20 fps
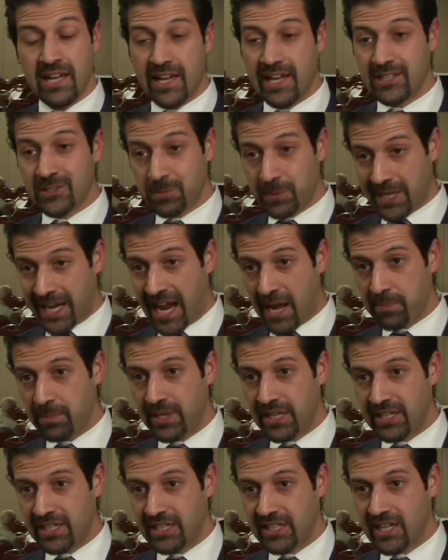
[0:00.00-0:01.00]
It's been
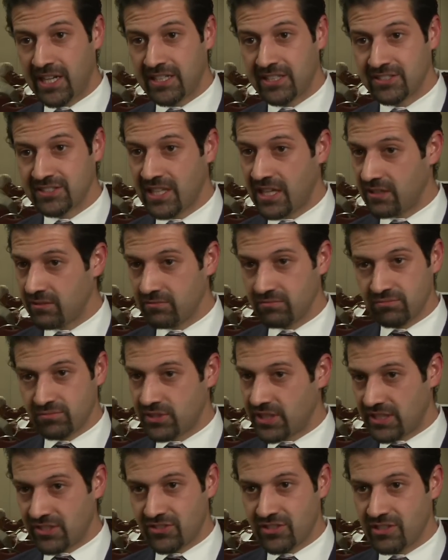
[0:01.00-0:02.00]
happening in Kurdistan
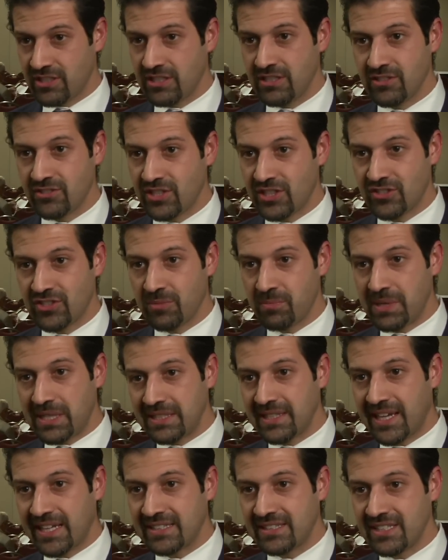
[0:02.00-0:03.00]
since the since the mid
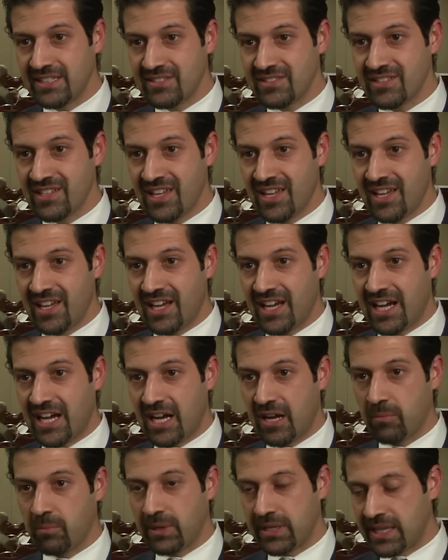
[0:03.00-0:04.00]
90s,
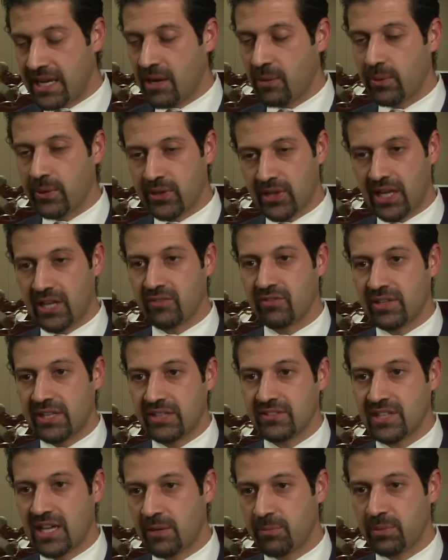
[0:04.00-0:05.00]
um, but now uh, thankfully
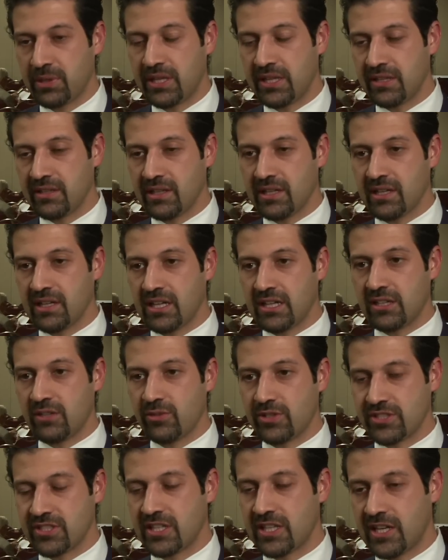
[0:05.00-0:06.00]
it's happening uh, in the
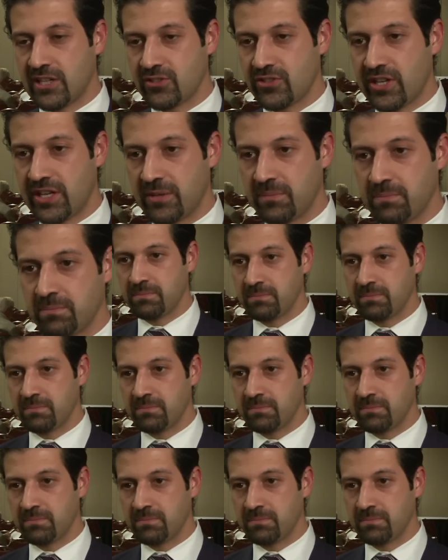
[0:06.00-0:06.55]
rest of the country.